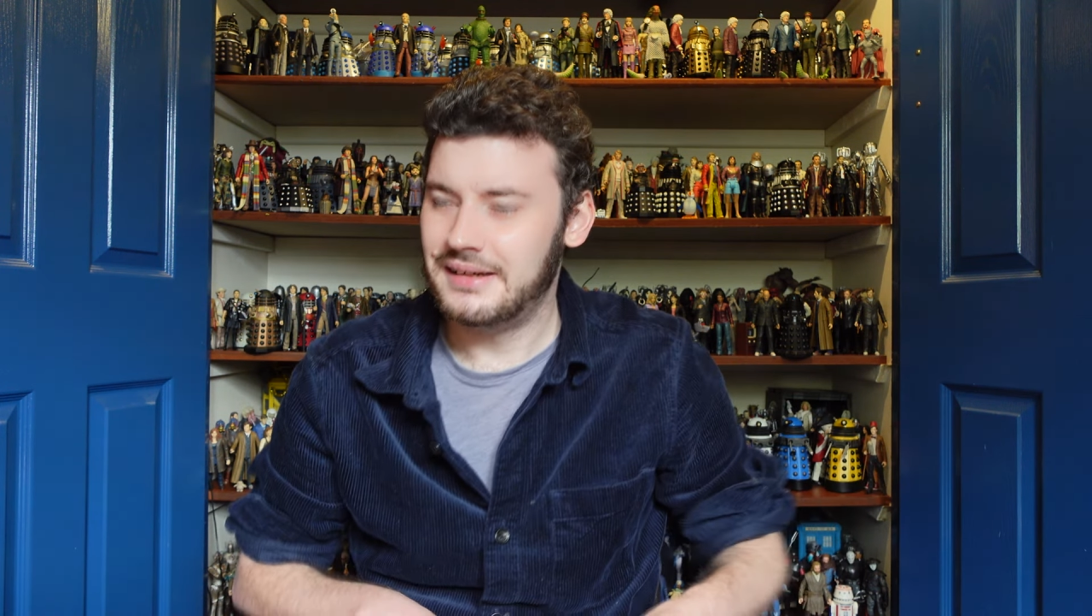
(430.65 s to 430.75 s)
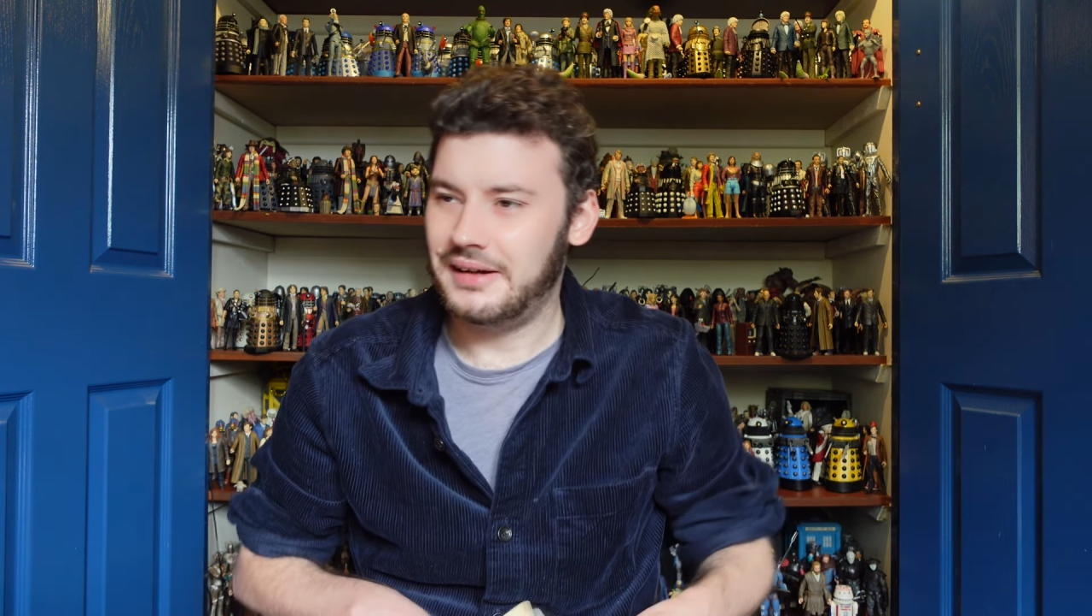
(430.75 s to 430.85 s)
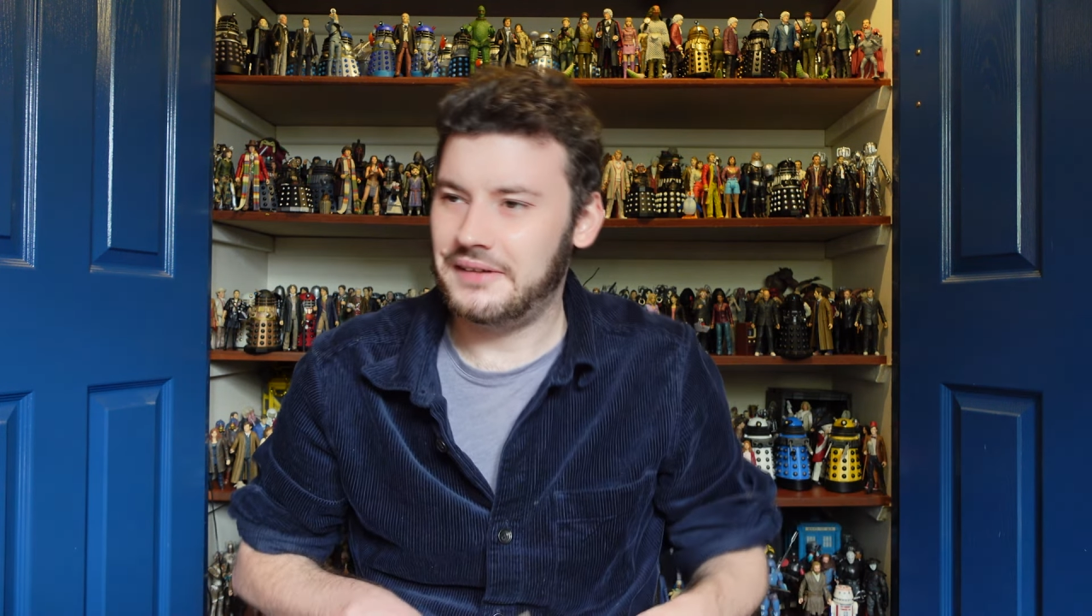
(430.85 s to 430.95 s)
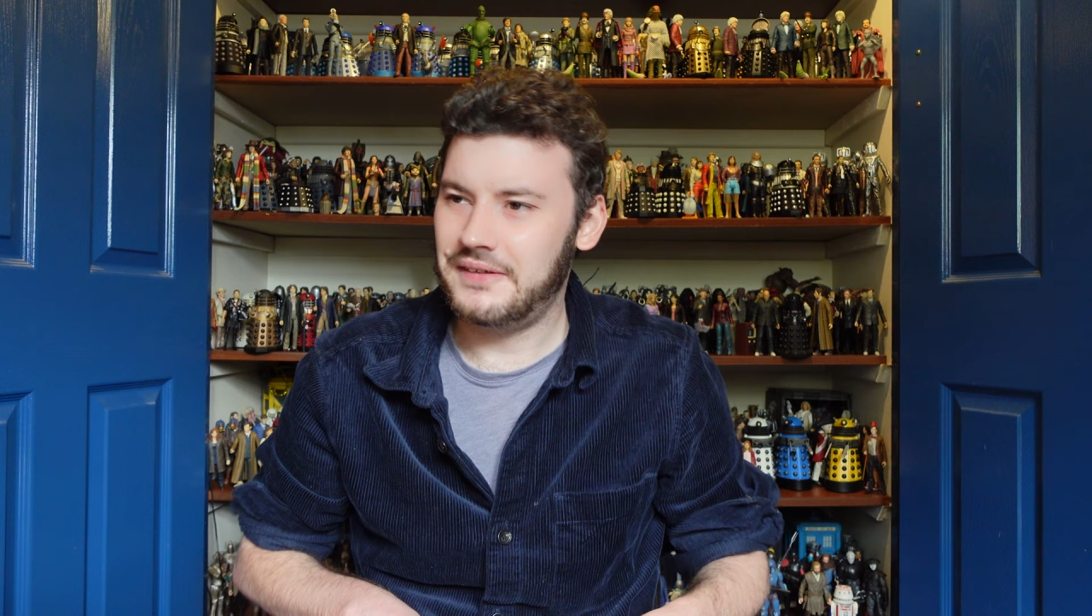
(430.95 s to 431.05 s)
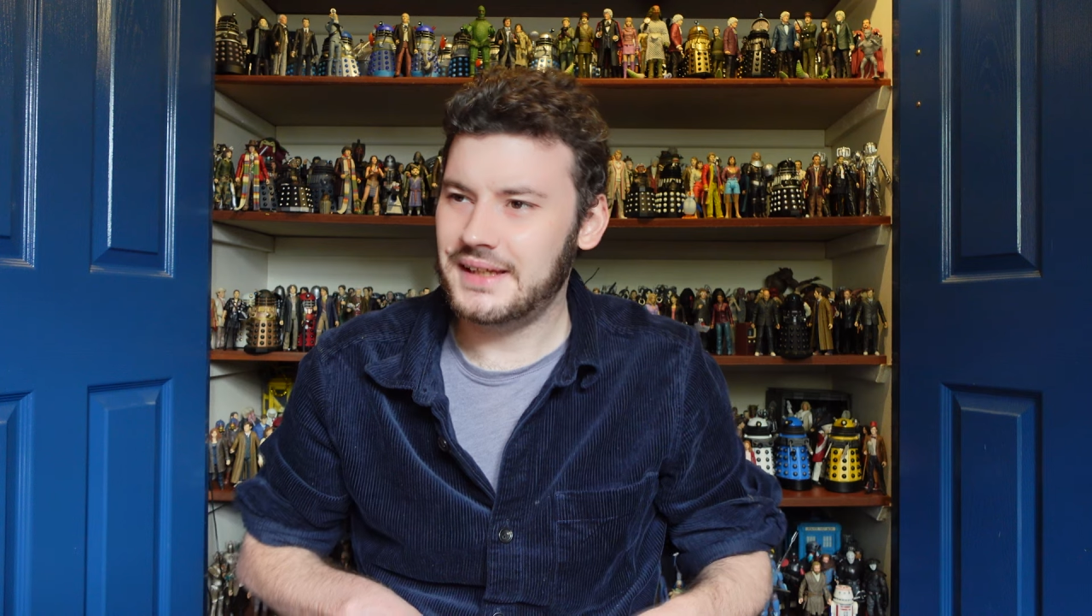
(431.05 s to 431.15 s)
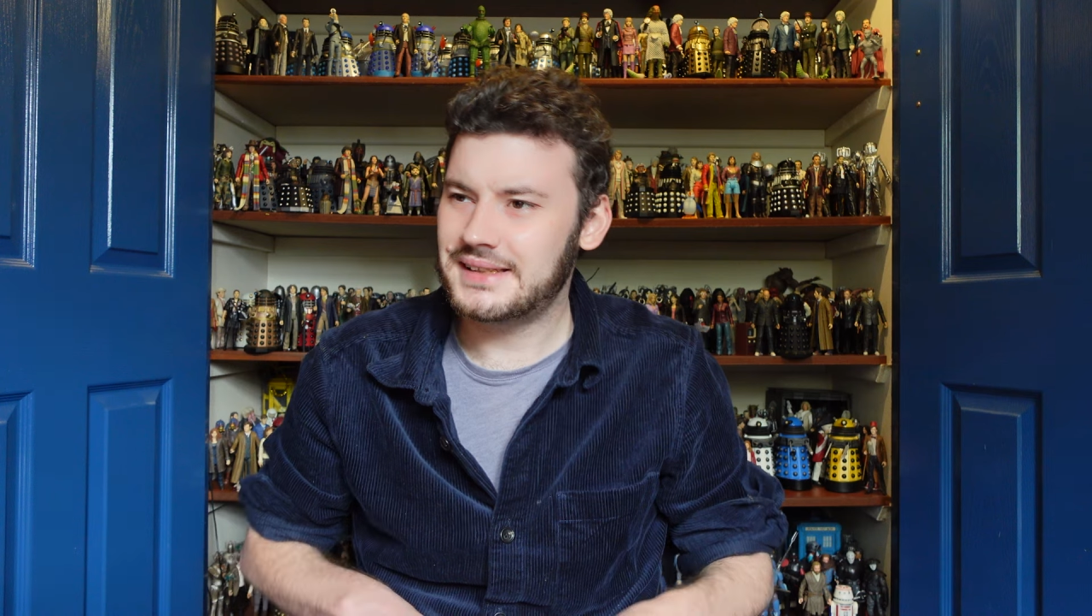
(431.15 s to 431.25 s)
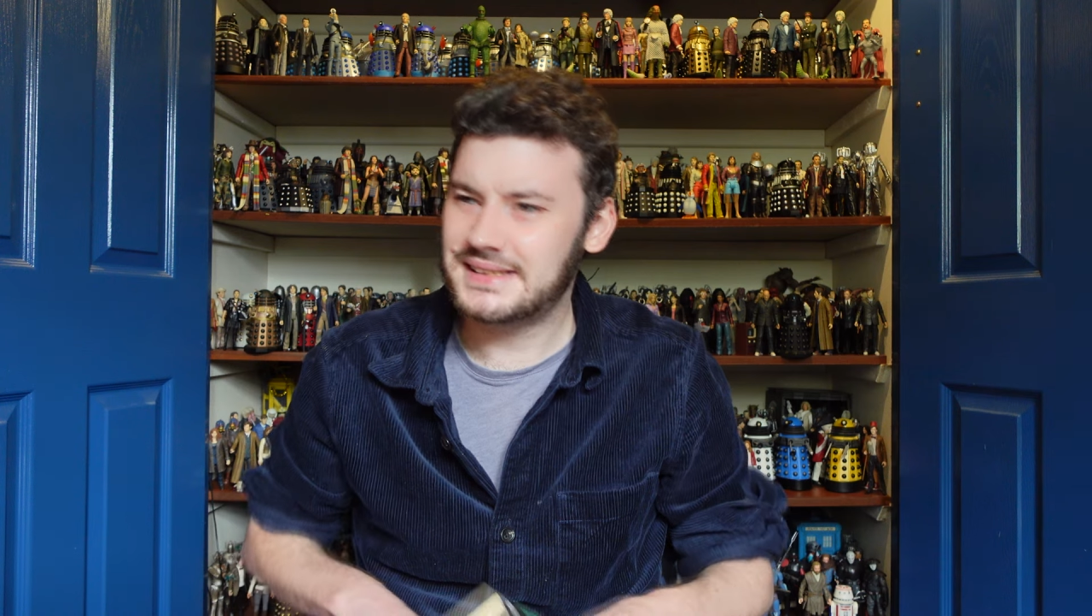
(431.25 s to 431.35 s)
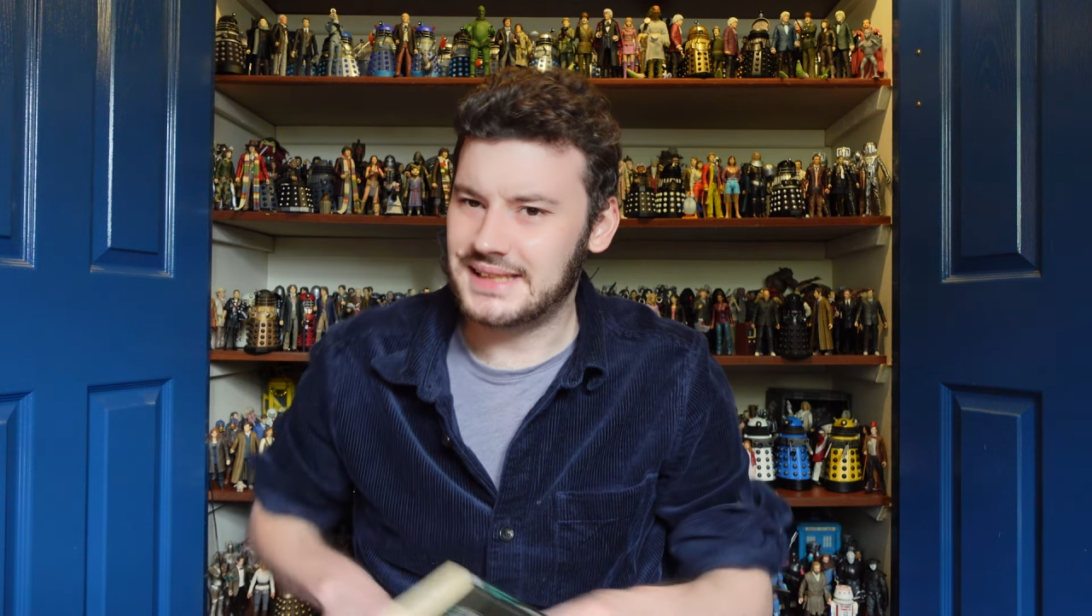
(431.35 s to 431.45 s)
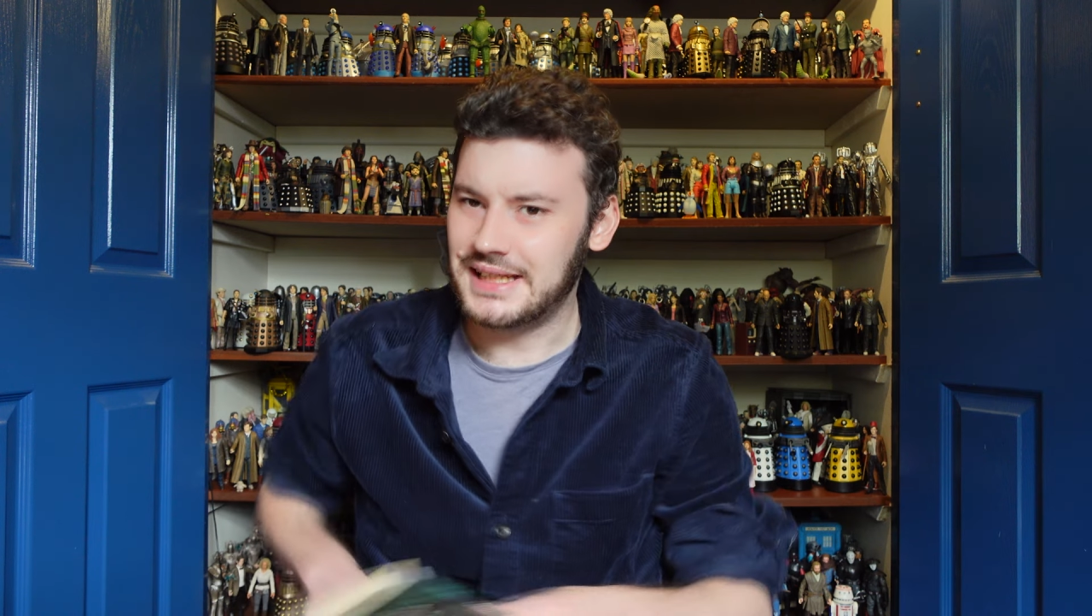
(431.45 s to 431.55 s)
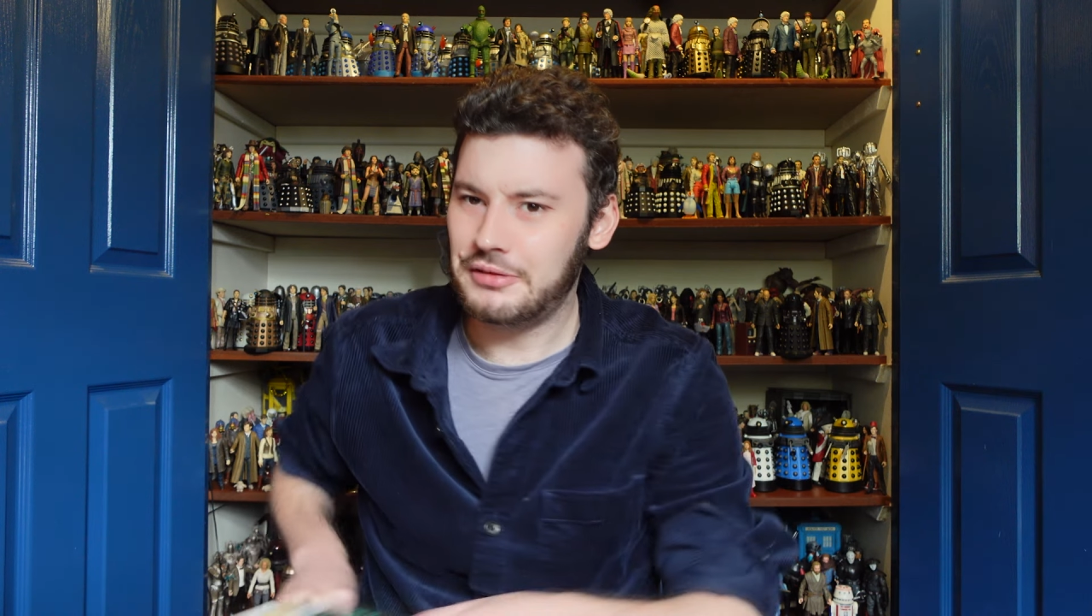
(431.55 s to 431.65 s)
I think,
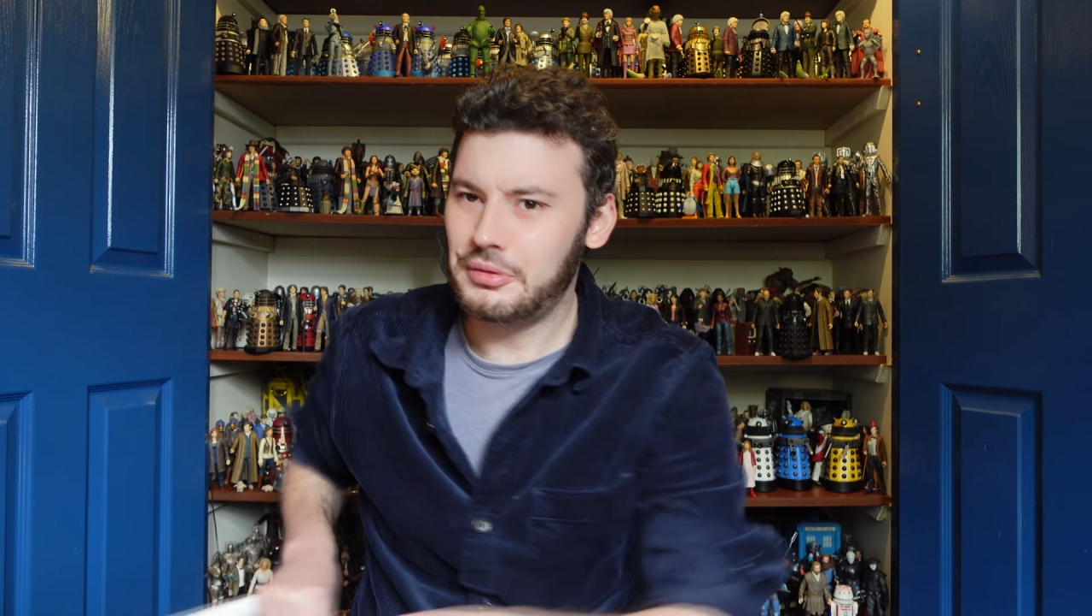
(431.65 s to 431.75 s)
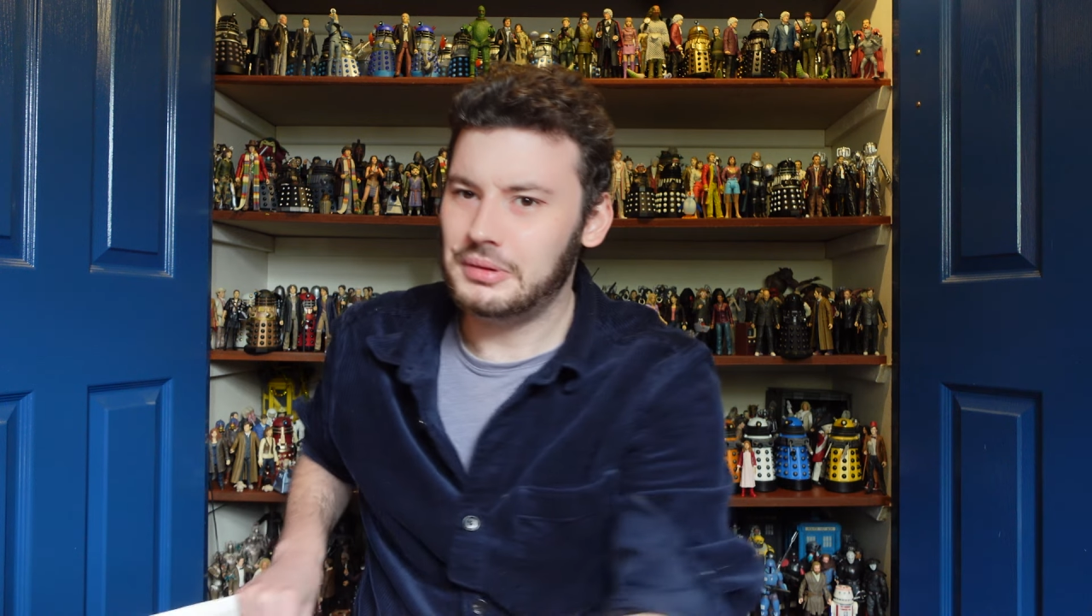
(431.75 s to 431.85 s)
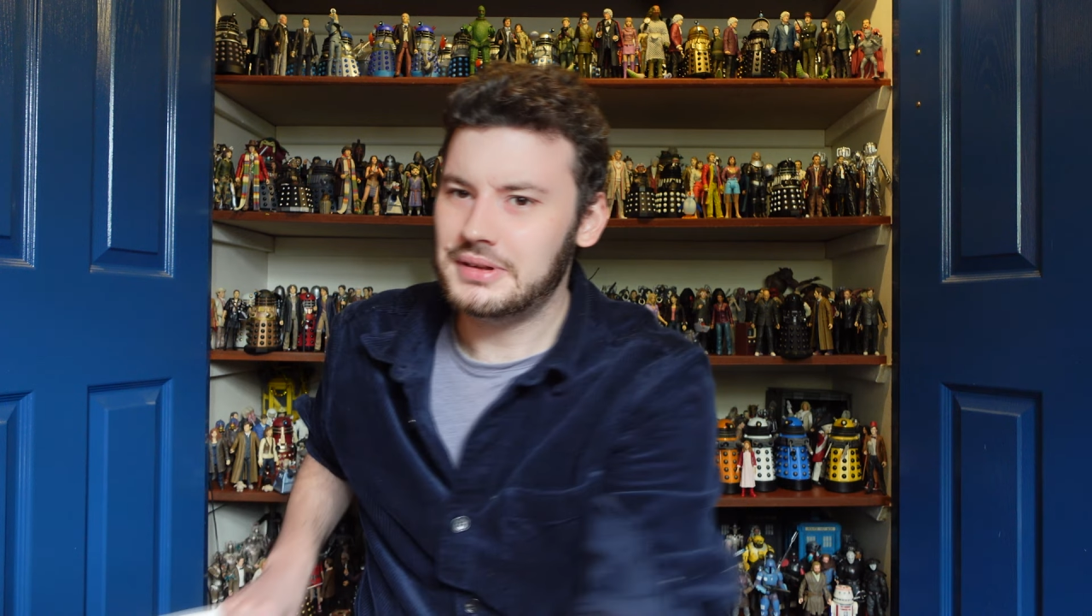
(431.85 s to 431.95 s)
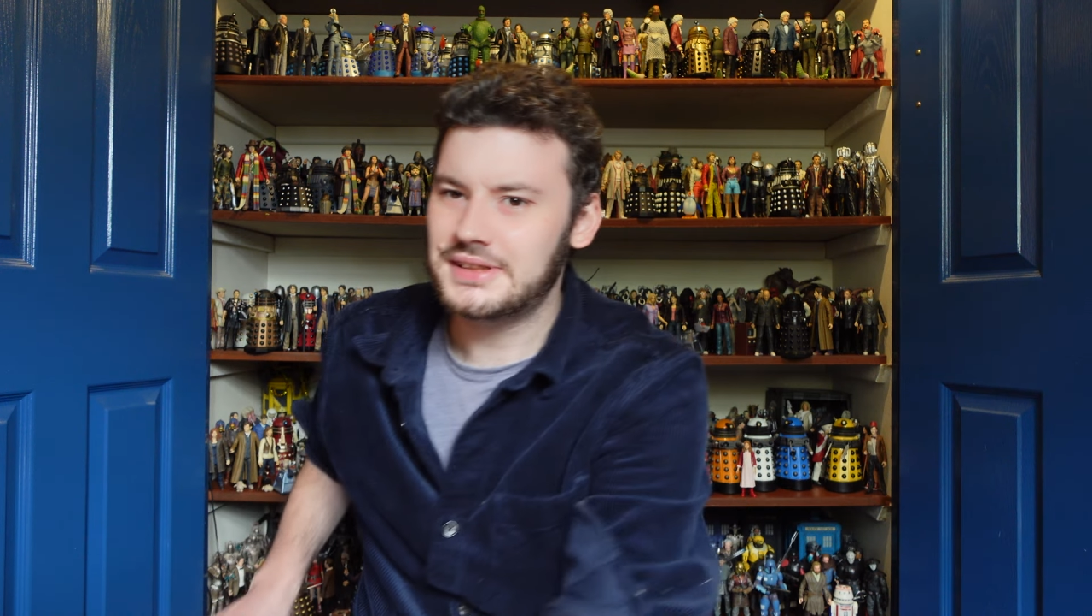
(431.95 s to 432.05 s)
sequel